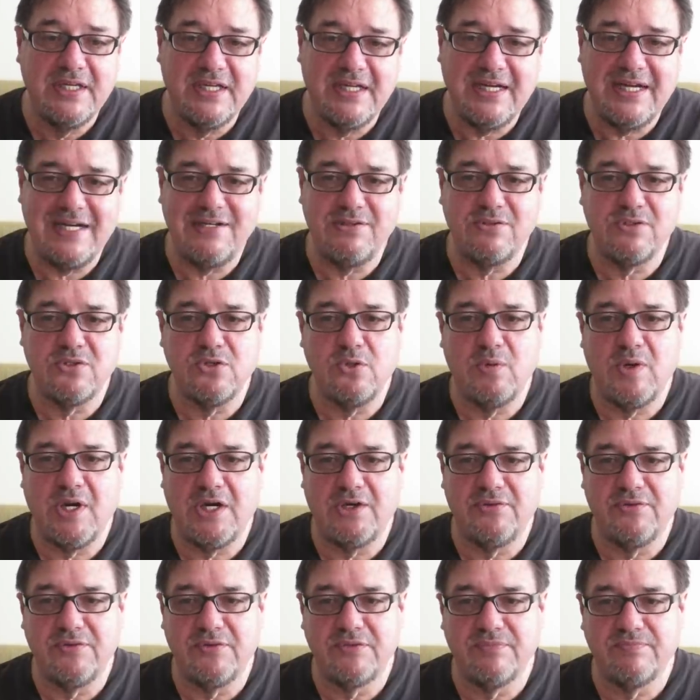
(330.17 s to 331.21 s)
And I don't go
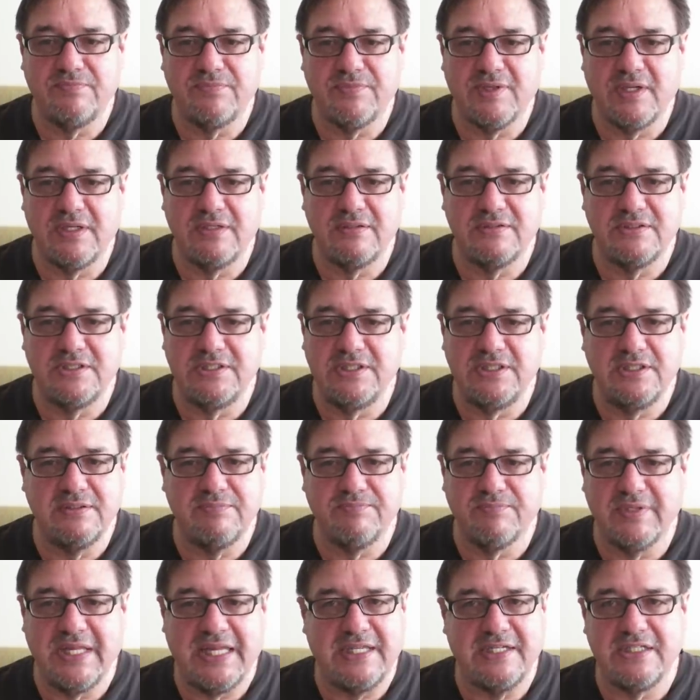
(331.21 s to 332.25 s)
out
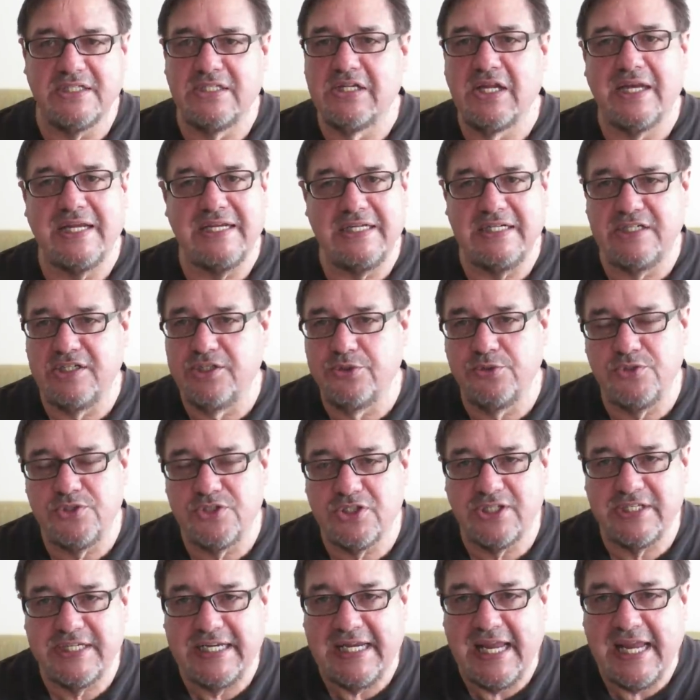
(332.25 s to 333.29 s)
at night
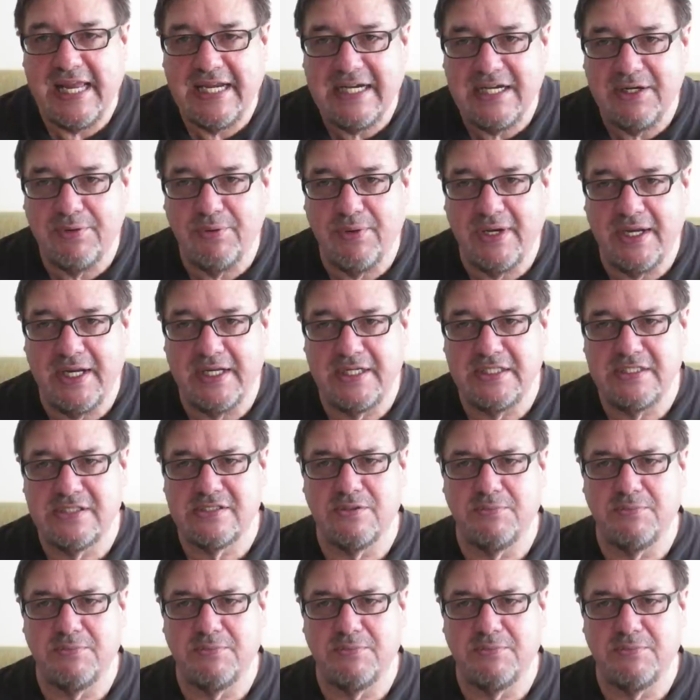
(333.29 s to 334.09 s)
usually anyway,